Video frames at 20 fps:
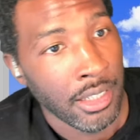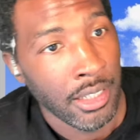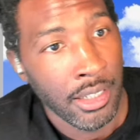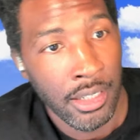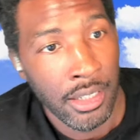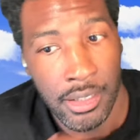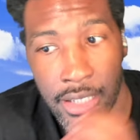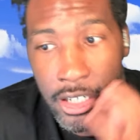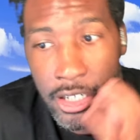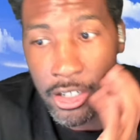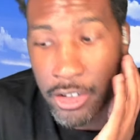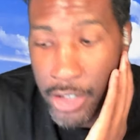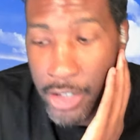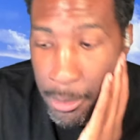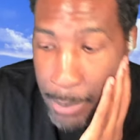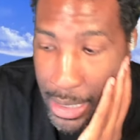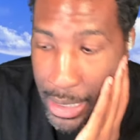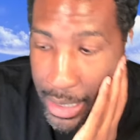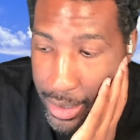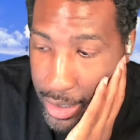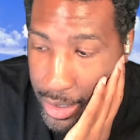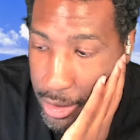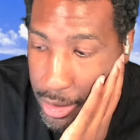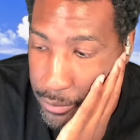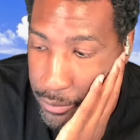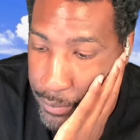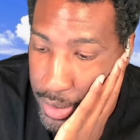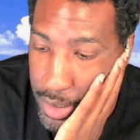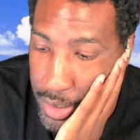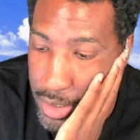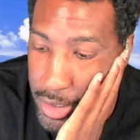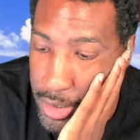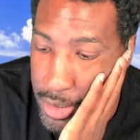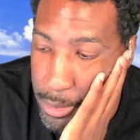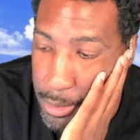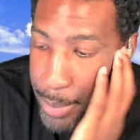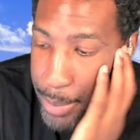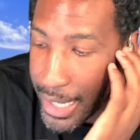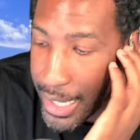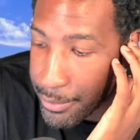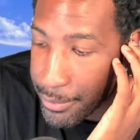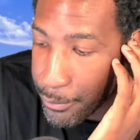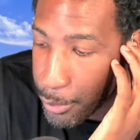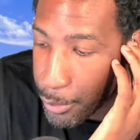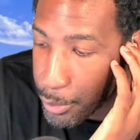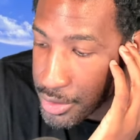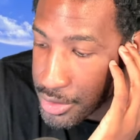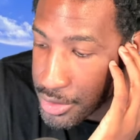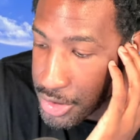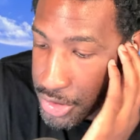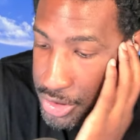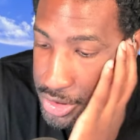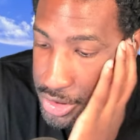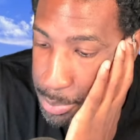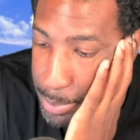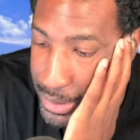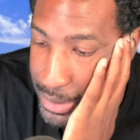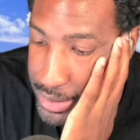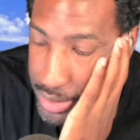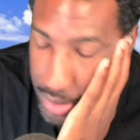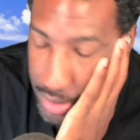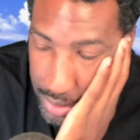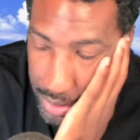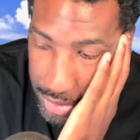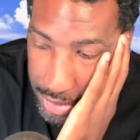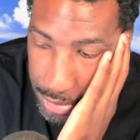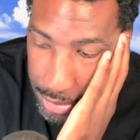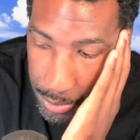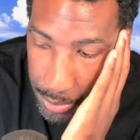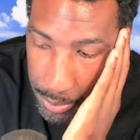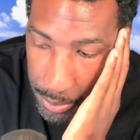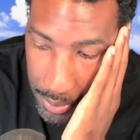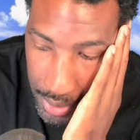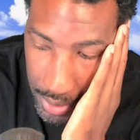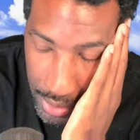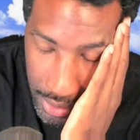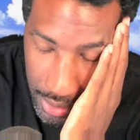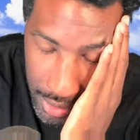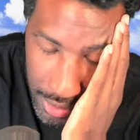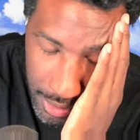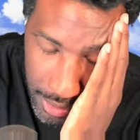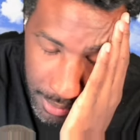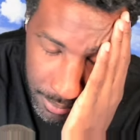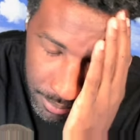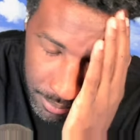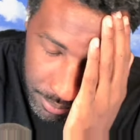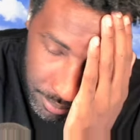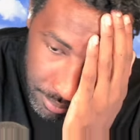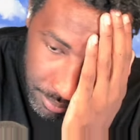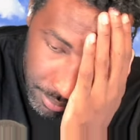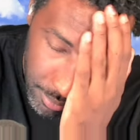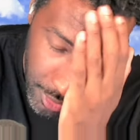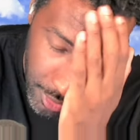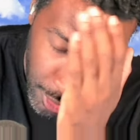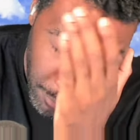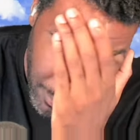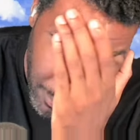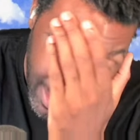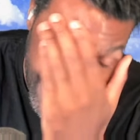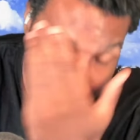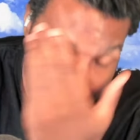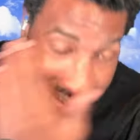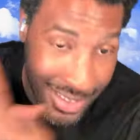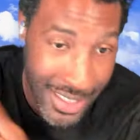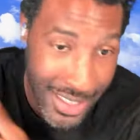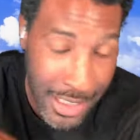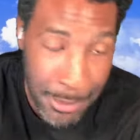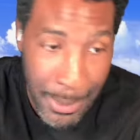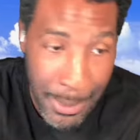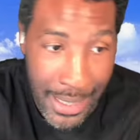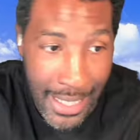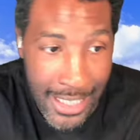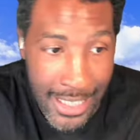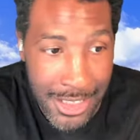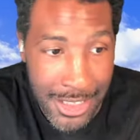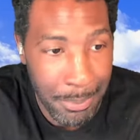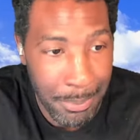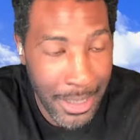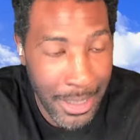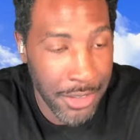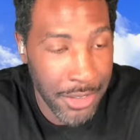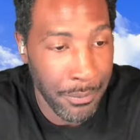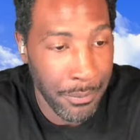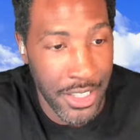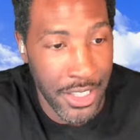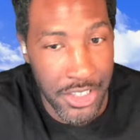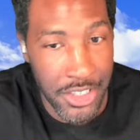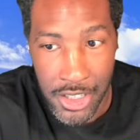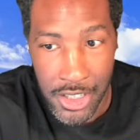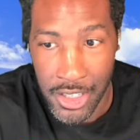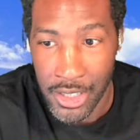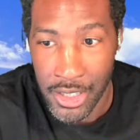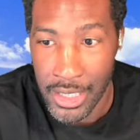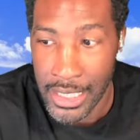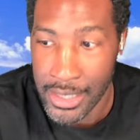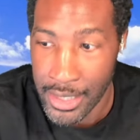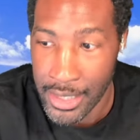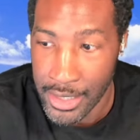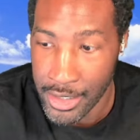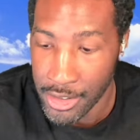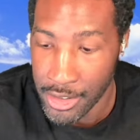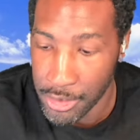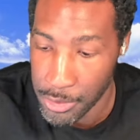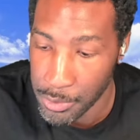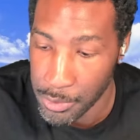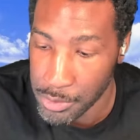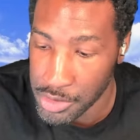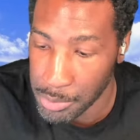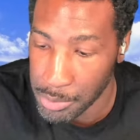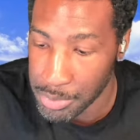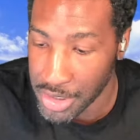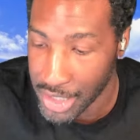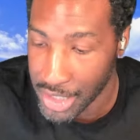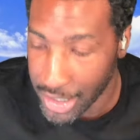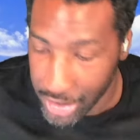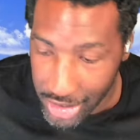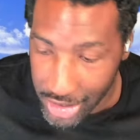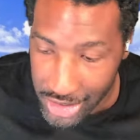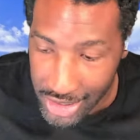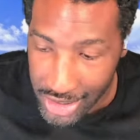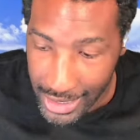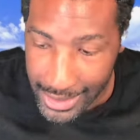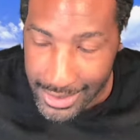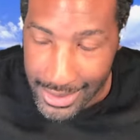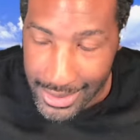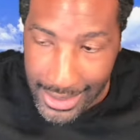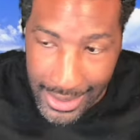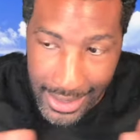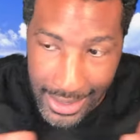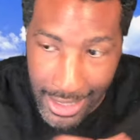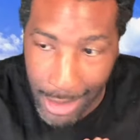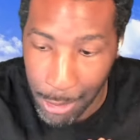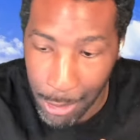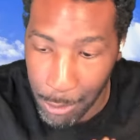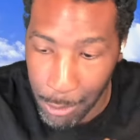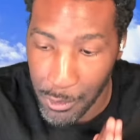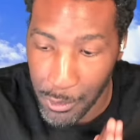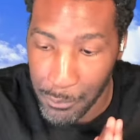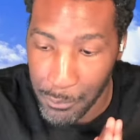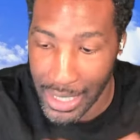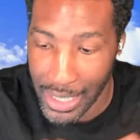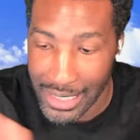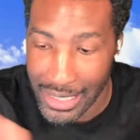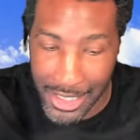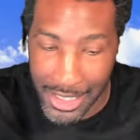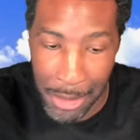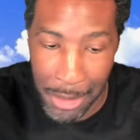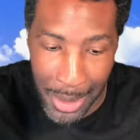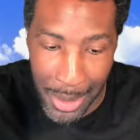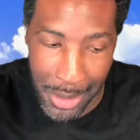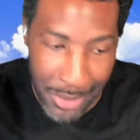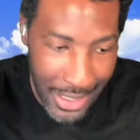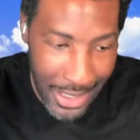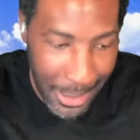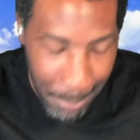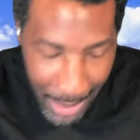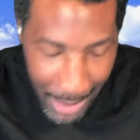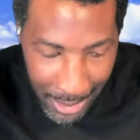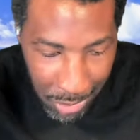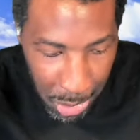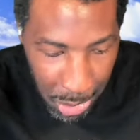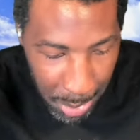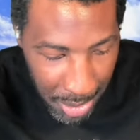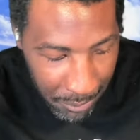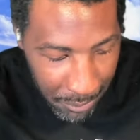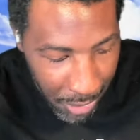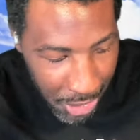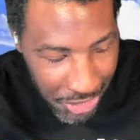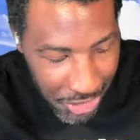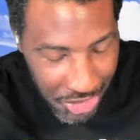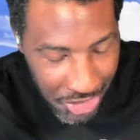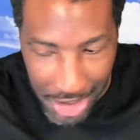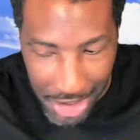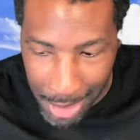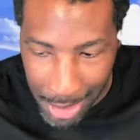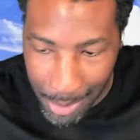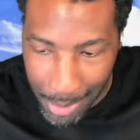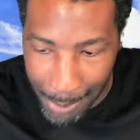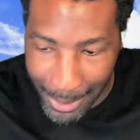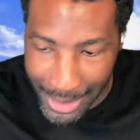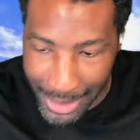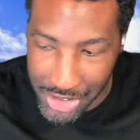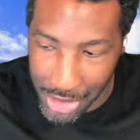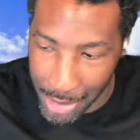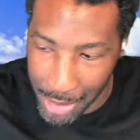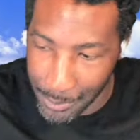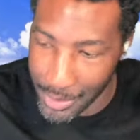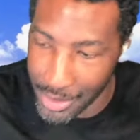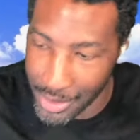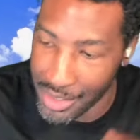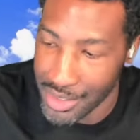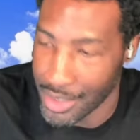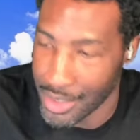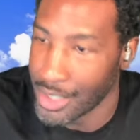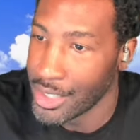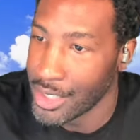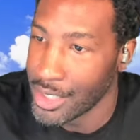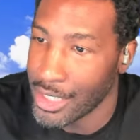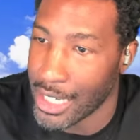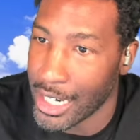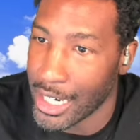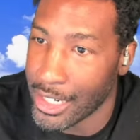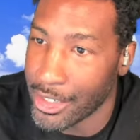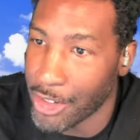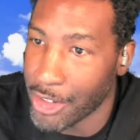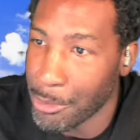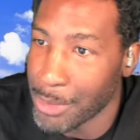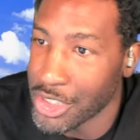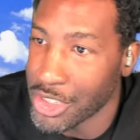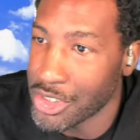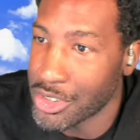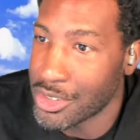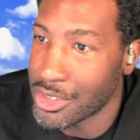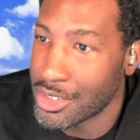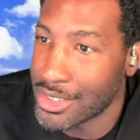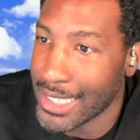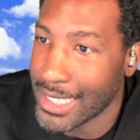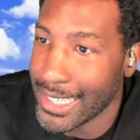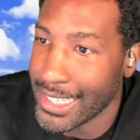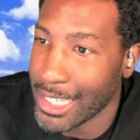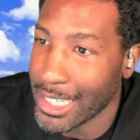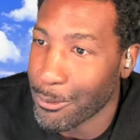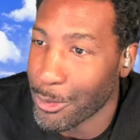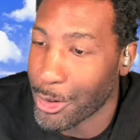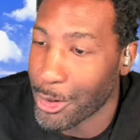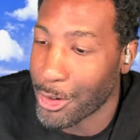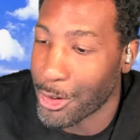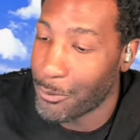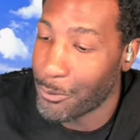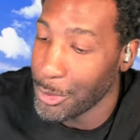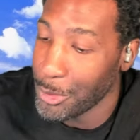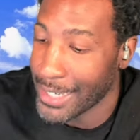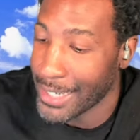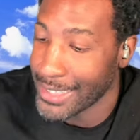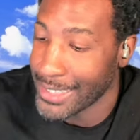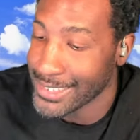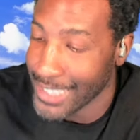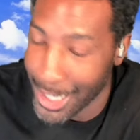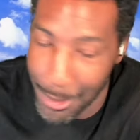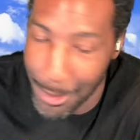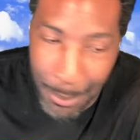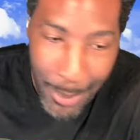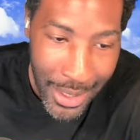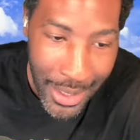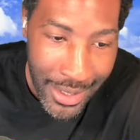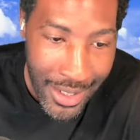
kind of path forward to just basically do notifications as my last major feature, and then do some security checks, and then I will finally be able to get my MVP version up on my server. I know I've been saying that for a few days now, but